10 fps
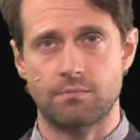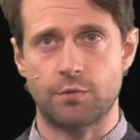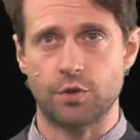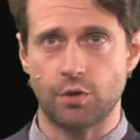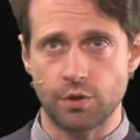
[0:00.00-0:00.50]

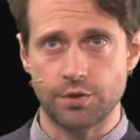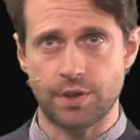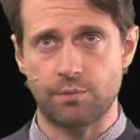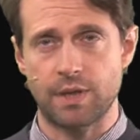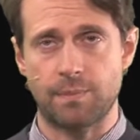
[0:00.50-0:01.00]
results
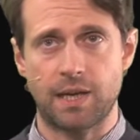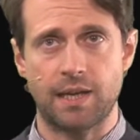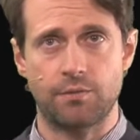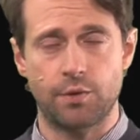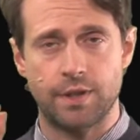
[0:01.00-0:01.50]
that we
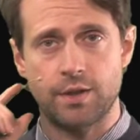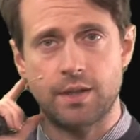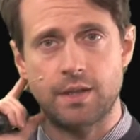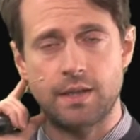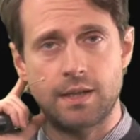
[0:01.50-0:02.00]
applied for
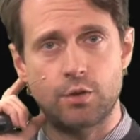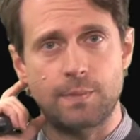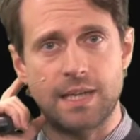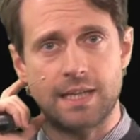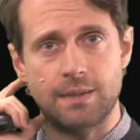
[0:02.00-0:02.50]
the
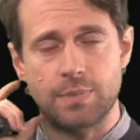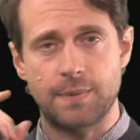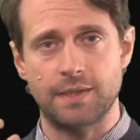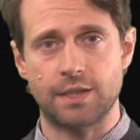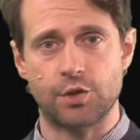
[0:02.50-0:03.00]
numerical
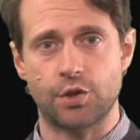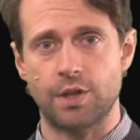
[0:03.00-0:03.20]
implementation,